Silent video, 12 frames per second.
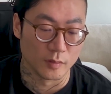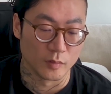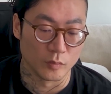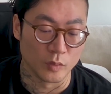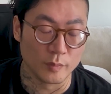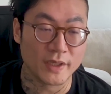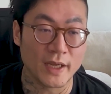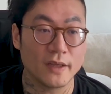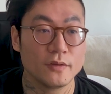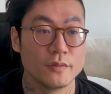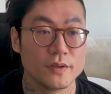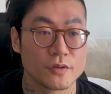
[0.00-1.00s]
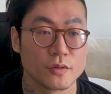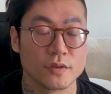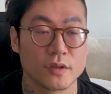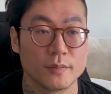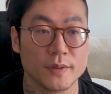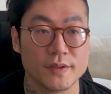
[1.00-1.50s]
What we can do in the short
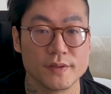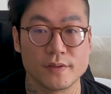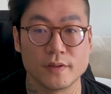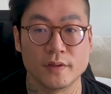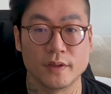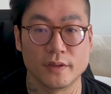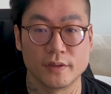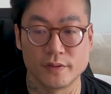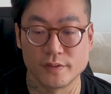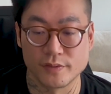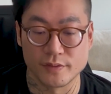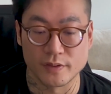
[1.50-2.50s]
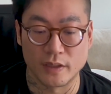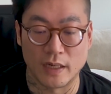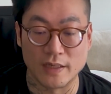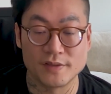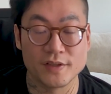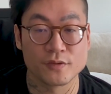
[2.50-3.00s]
term is there's
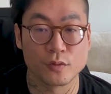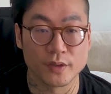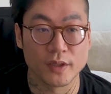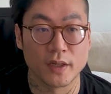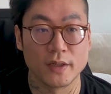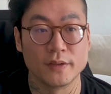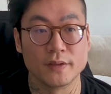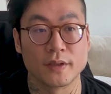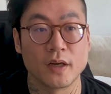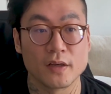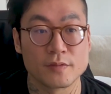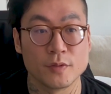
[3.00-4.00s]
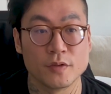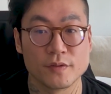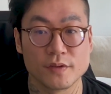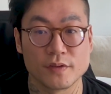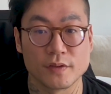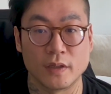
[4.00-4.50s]
ICS 29 in the
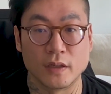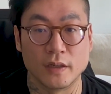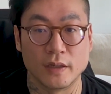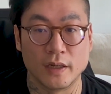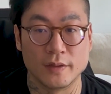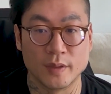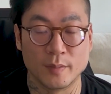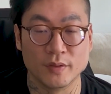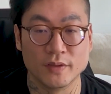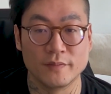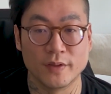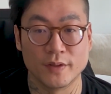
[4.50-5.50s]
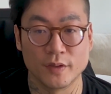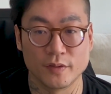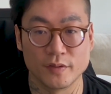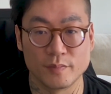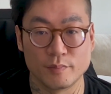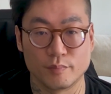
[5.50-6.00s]
Cosmos. I believe that
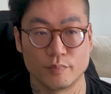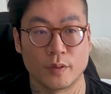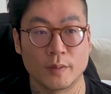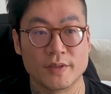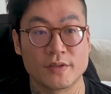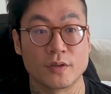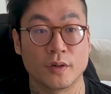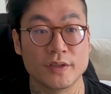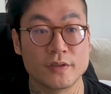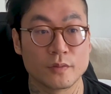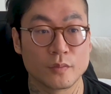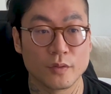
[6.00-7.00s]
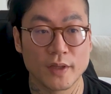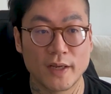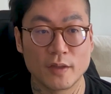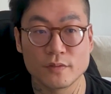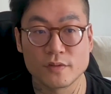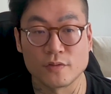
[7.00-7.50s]
there's probably starting to roll it
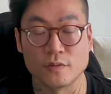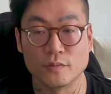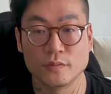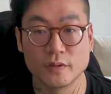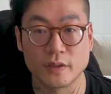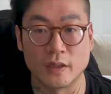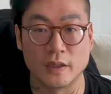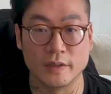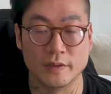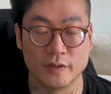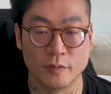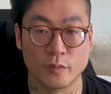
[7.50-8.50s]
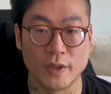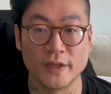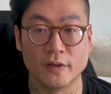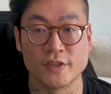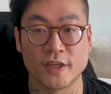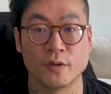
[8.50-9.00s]
out soon. They're waiting
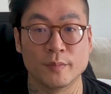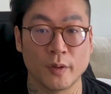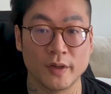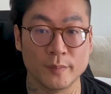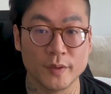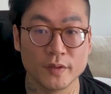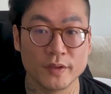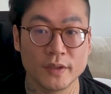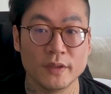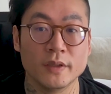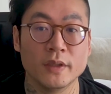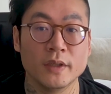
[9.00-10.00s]
on channel upgradability.